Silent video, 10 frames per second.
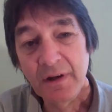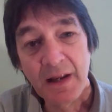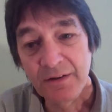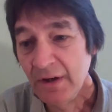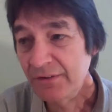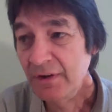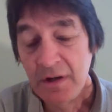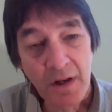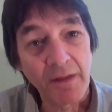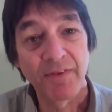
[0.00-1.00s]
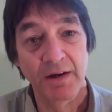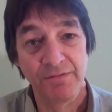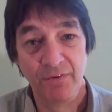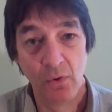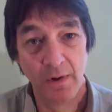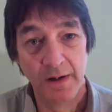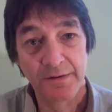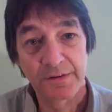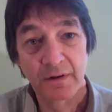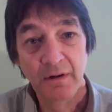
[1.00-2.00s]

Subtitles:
it does nothing for us.